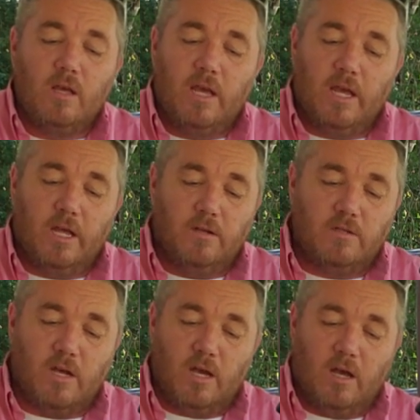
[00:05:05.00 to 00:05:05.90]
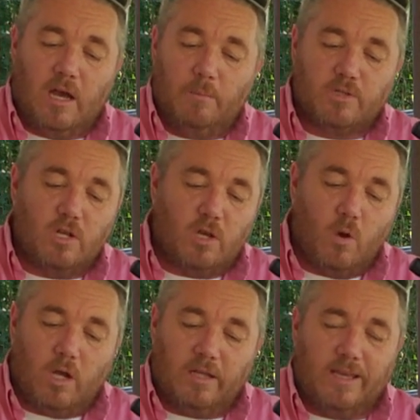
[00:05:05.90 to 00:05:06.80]
And I'm just going to
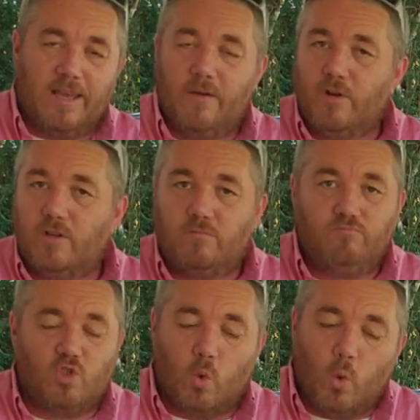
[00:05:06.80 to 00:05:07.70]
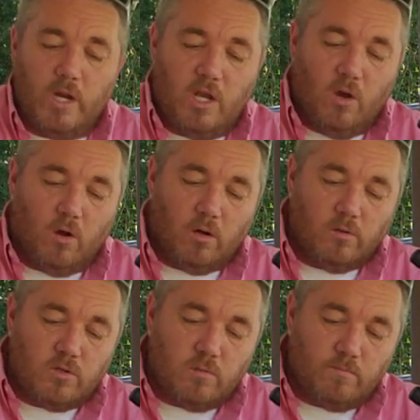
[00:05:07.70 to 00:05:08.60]
go out like every 20
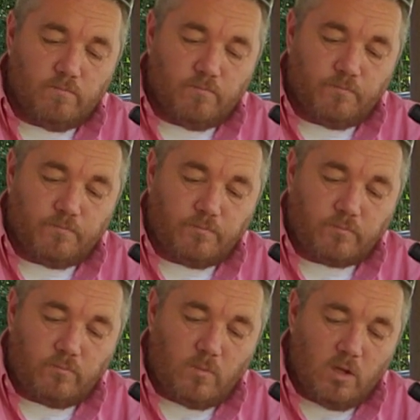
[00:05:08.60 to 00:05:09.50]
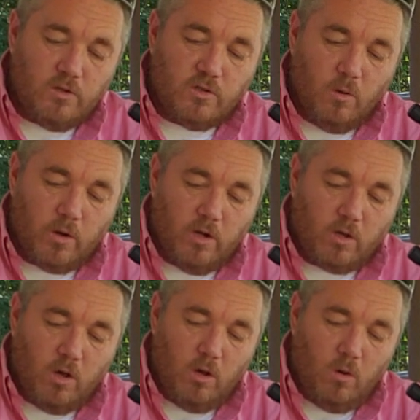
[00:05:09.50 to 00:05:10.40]
yards. So we're going to
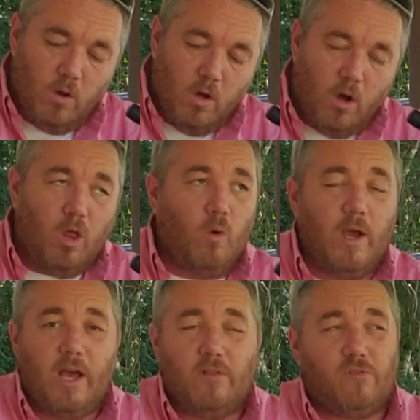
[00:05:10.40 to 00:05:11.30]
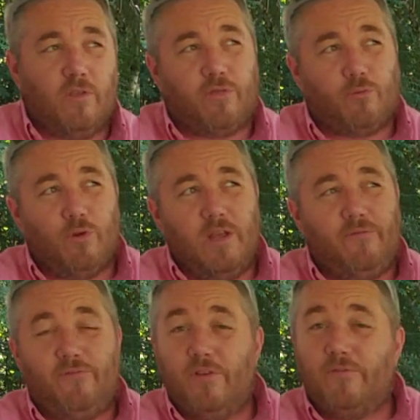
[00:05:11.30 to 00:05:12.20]
go all the way out to
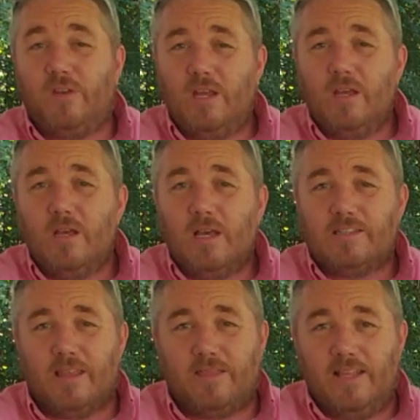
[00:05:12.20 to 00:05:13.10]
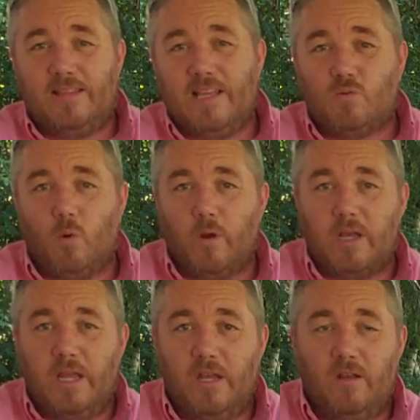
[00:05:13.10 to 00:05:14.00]
350, because I think that's where we're
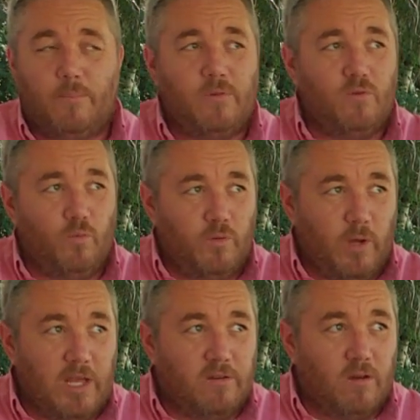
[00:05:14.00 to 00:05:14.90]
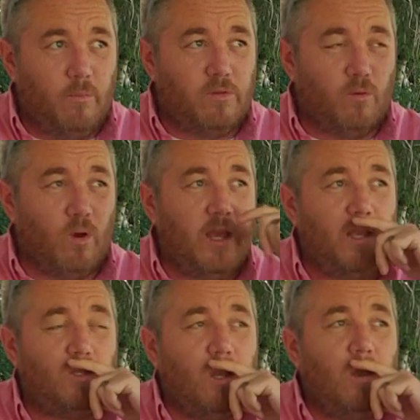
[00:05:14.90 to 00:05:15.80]
going to end up when we get done with the
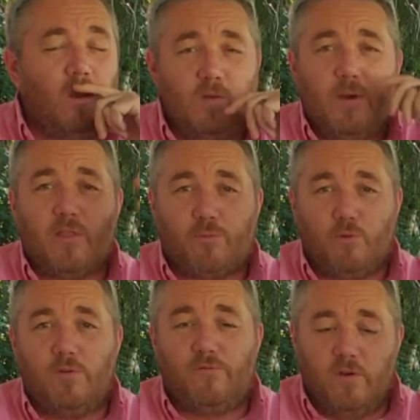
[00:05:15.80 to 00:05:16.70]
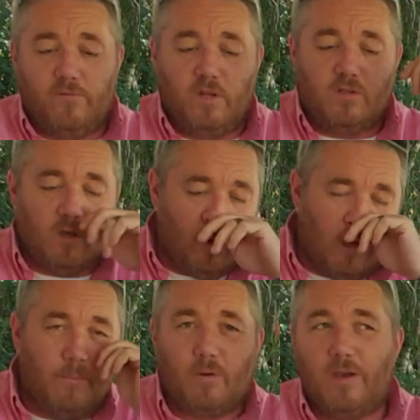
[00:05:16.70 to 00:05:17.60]
range. It's about 350, so
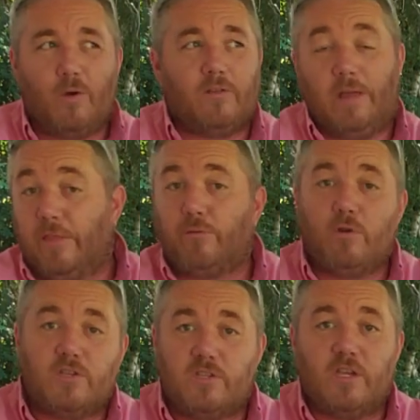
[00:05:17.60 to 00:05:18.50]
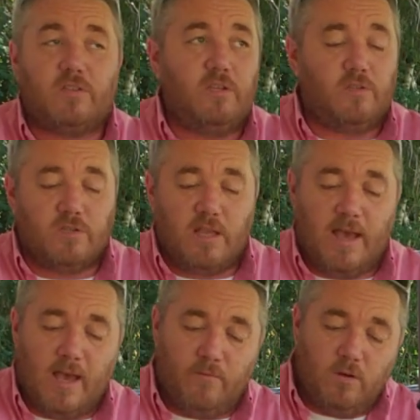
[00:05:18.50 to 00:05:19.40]
I'll probably go up to like 360 just to
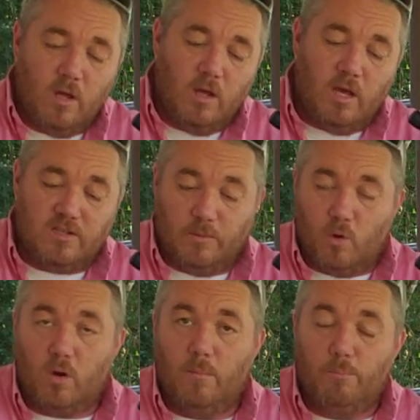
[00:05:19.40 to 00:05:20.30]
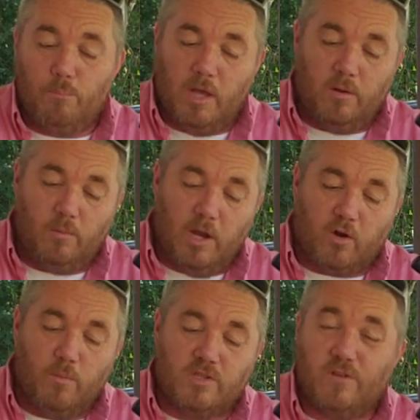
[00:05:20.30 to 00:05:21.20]
have it, as I'm going in
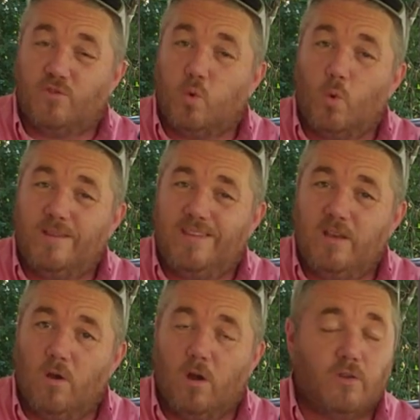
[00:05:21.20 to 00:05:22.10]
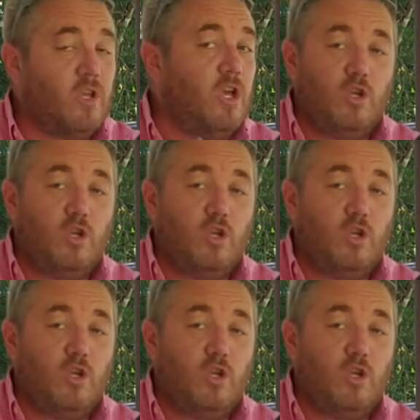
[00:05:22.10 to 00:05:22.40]
increments of 20 yards.